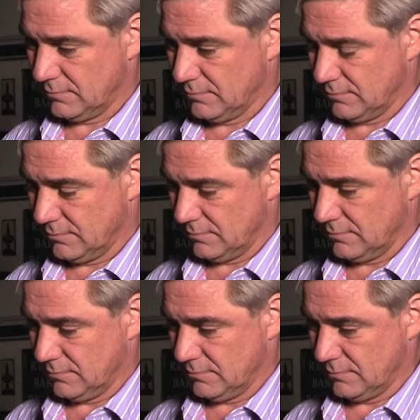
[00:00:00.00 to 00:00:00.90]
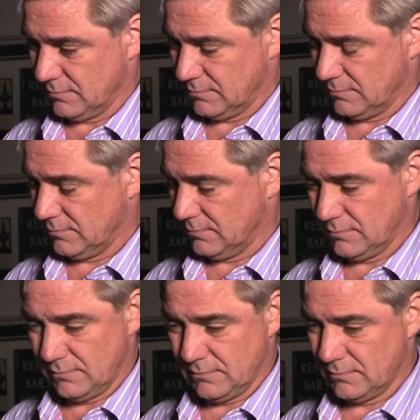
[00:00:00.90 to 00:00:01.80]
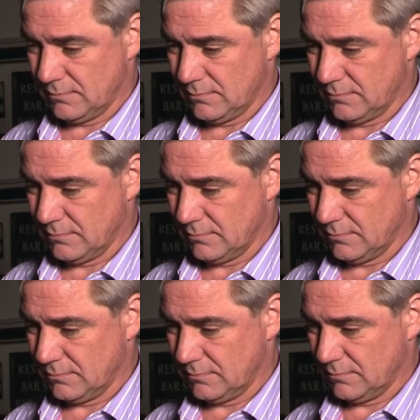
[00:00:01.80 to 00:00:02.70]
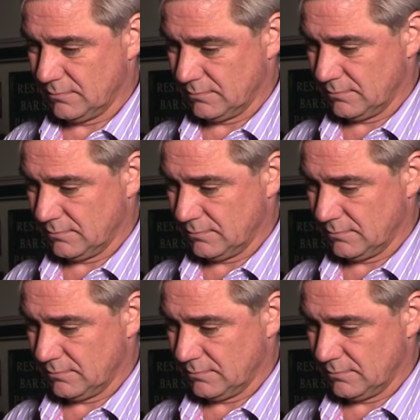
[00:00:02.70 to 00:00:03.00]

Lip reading: The person shown says nothing.